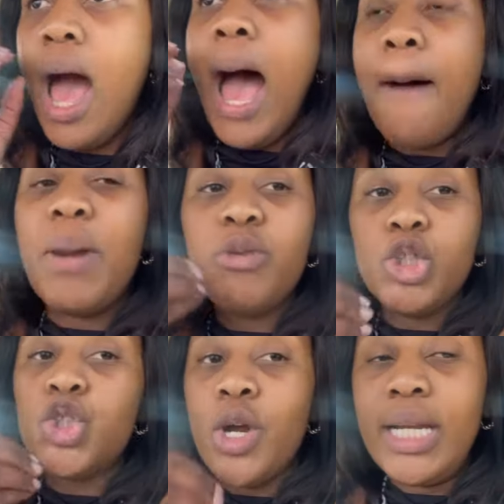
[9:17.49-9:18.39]
I'ma
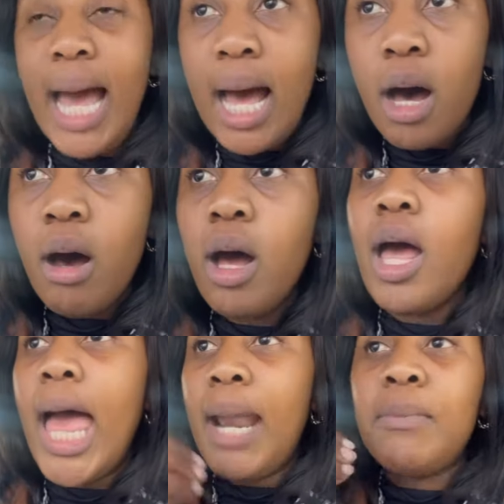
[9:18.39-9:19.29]
withdraw now
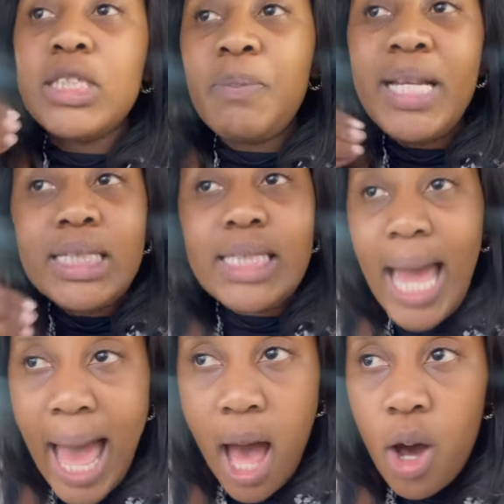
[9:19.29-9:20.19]
and I'ma spend it
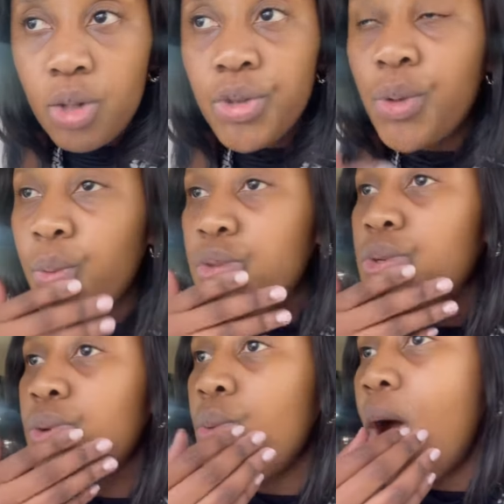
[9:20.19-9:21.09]
now, the grocery
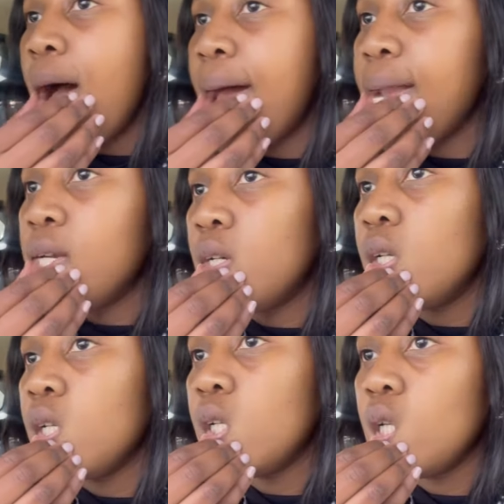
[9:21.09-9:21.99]

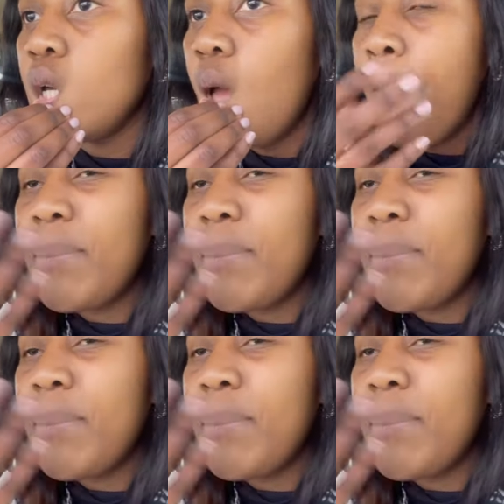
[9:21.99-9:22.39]
one.